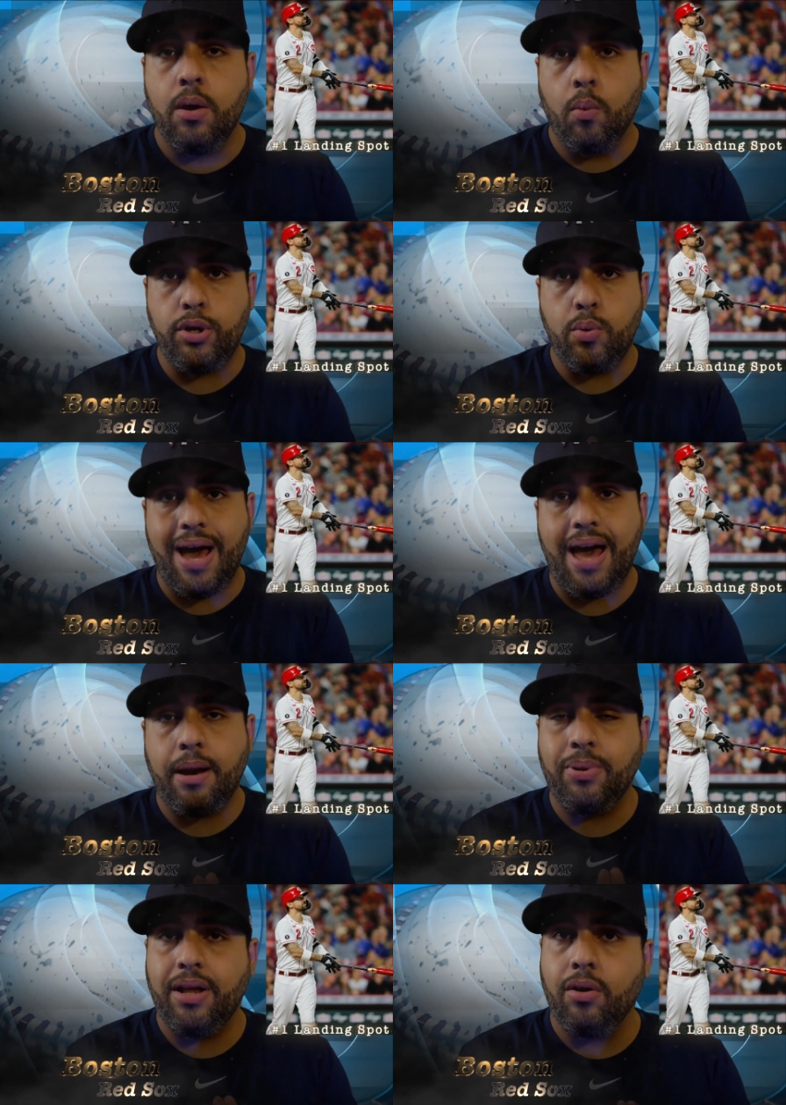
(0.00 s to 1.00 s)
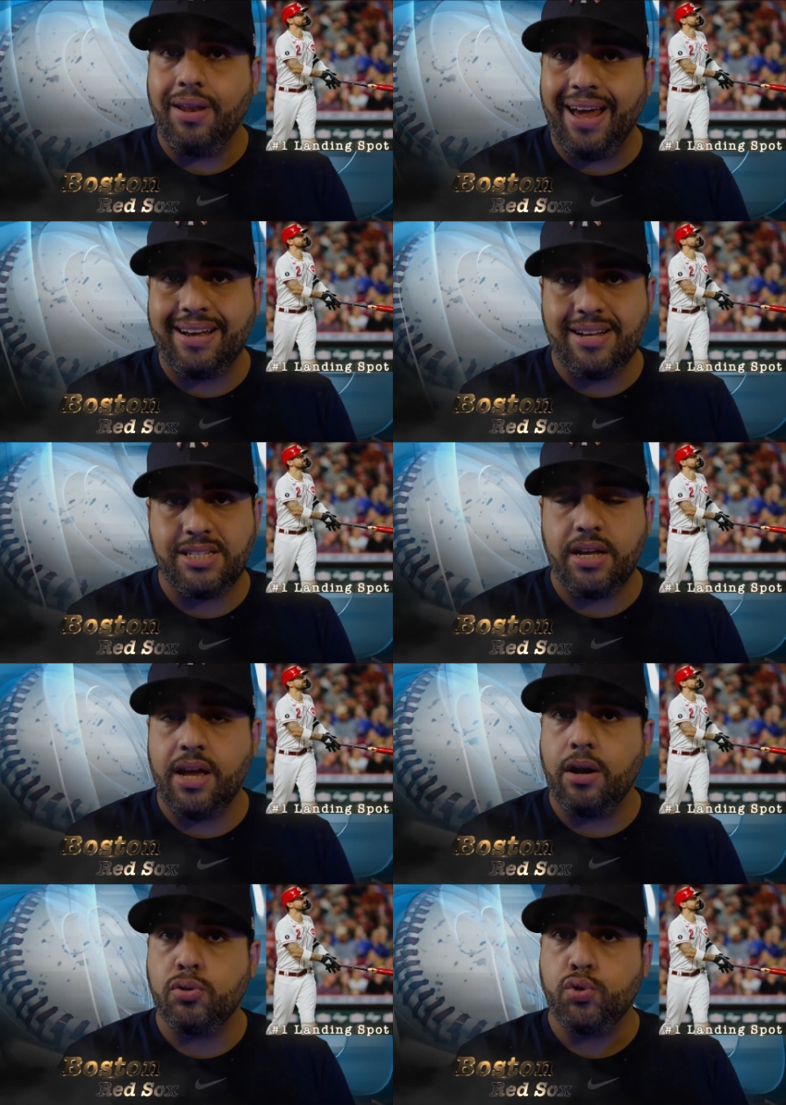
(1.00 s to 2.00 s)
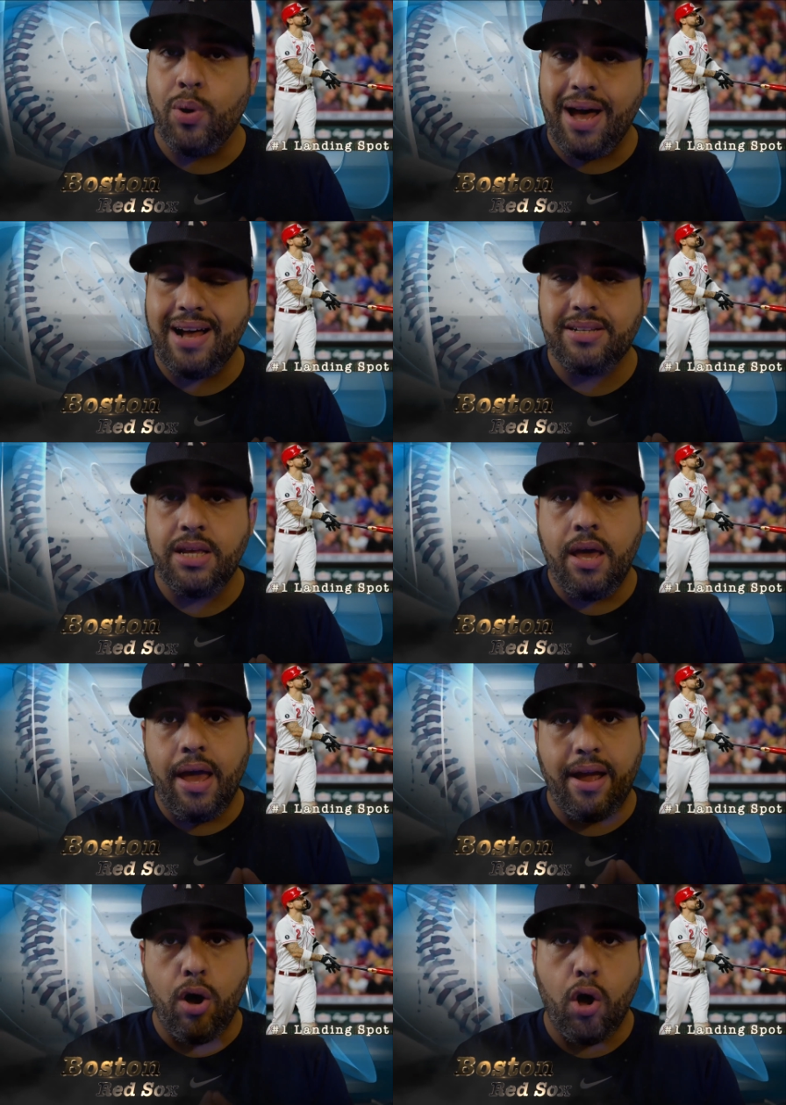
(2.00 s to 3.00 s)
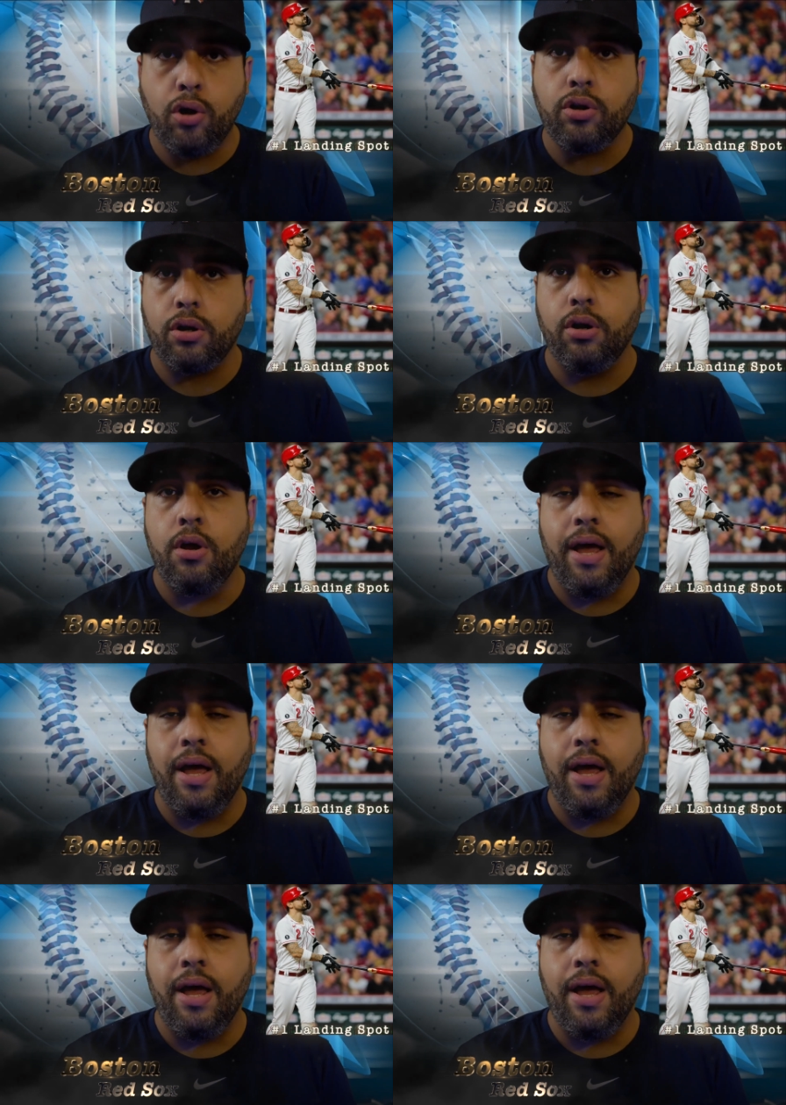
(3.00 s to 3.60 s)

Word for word: When you add a player like Castellanos who has a hunger,